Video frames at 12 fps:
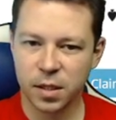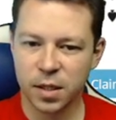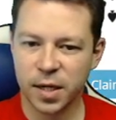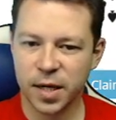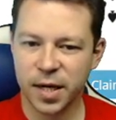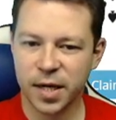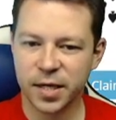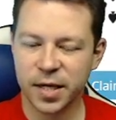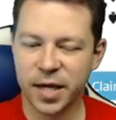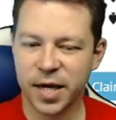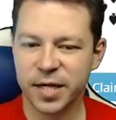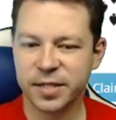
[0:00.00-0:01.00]
And
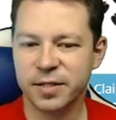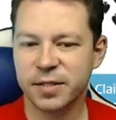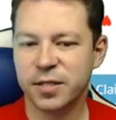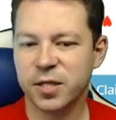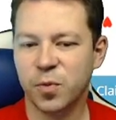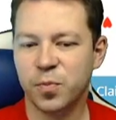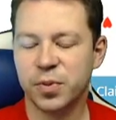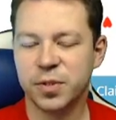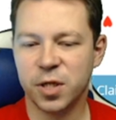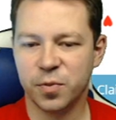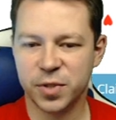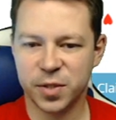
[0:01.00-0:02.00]
he has the top
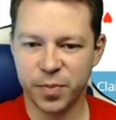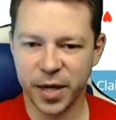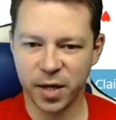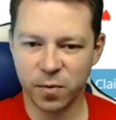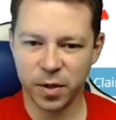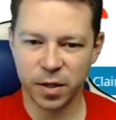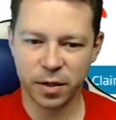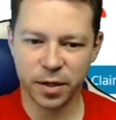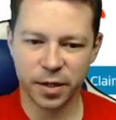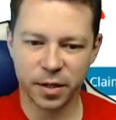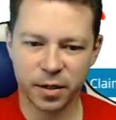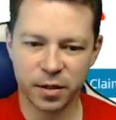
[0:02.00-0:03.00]
top spade winner
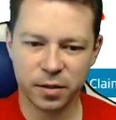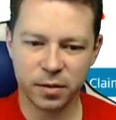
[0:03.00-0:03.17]
here.